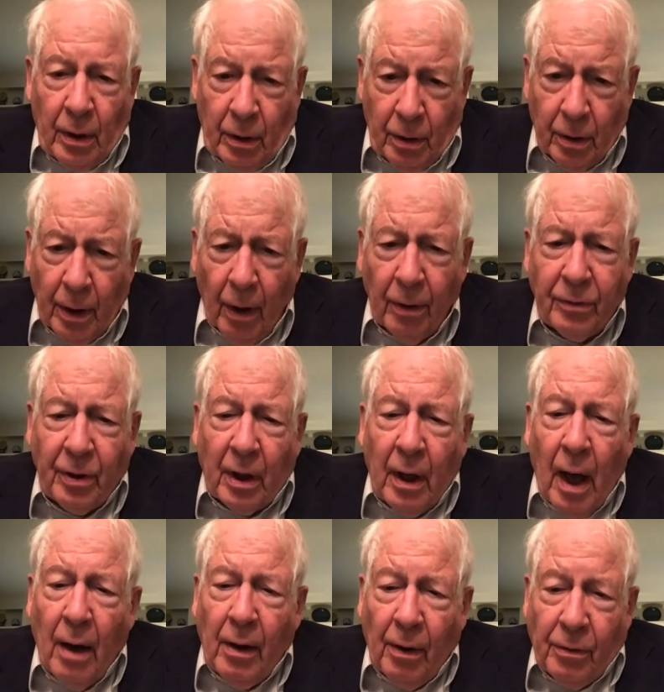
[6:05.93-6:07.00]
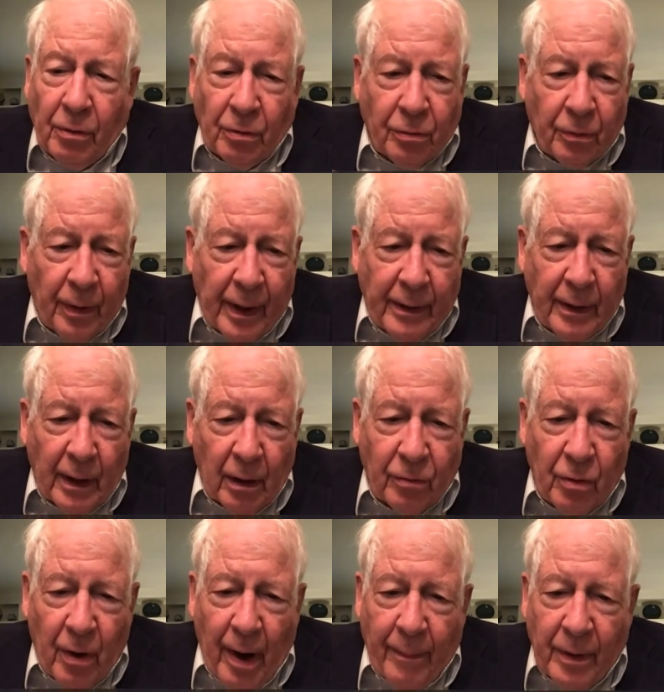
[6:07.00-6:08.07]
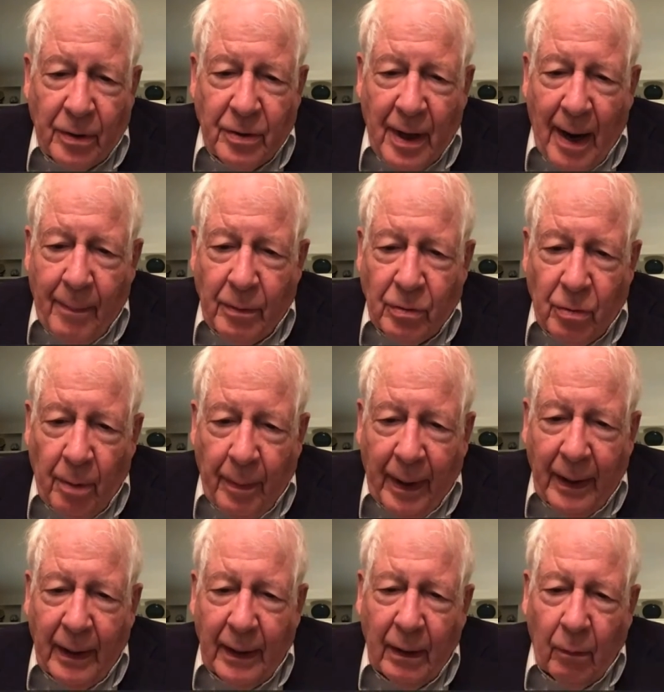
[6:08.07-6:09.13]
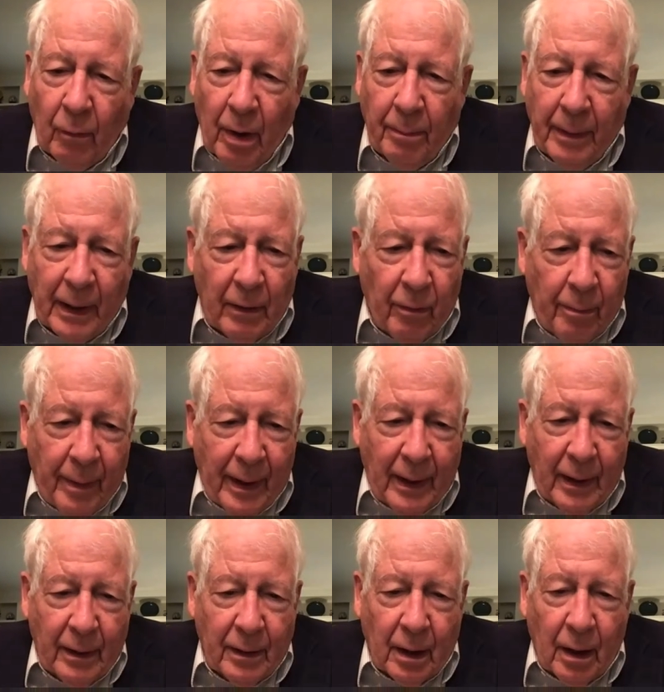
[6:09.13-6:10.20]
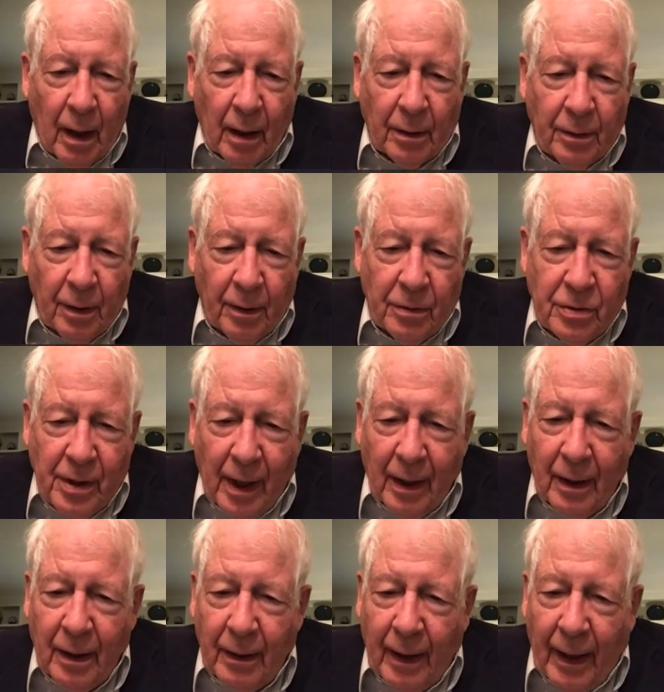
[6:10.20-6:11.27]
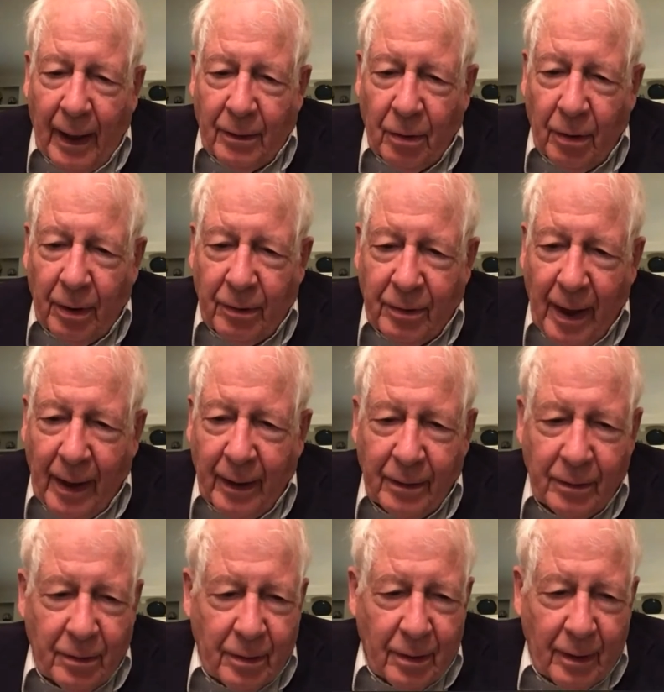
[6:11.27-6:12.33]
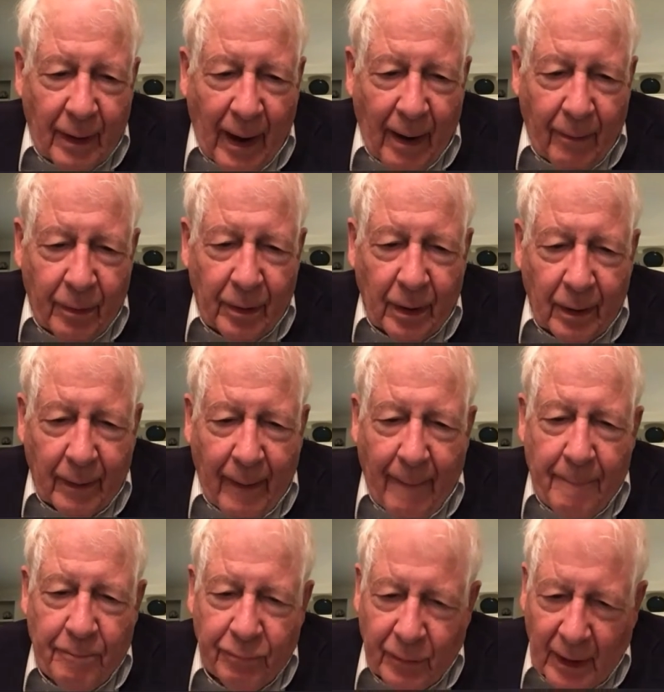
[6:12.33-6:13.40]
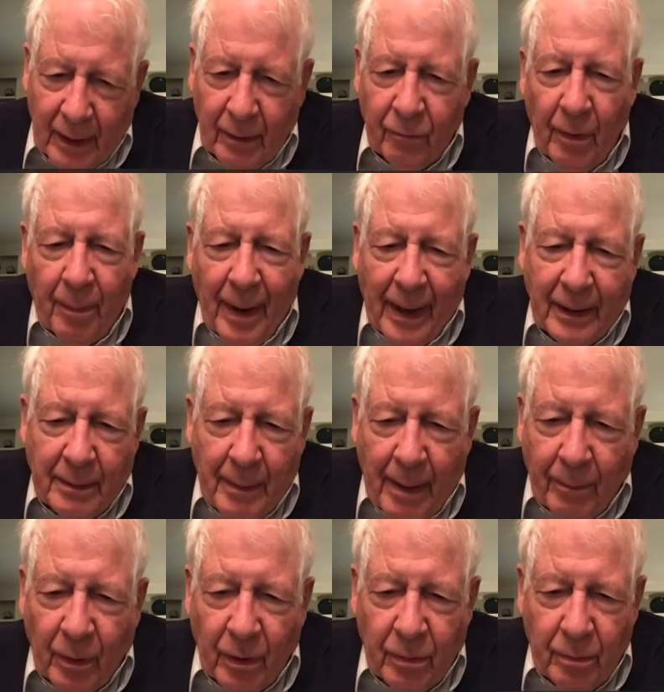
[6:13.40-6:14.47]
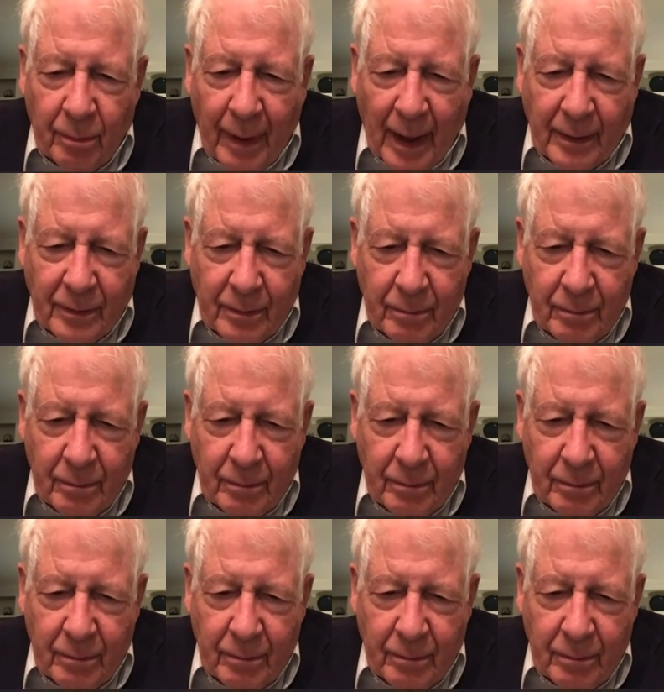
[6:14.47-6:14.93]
You'll notice a clock on your screen that'll show how much time is remaining. At 1 minute remaining, the clock turns yellow. At 30 seconds, I will remind the member by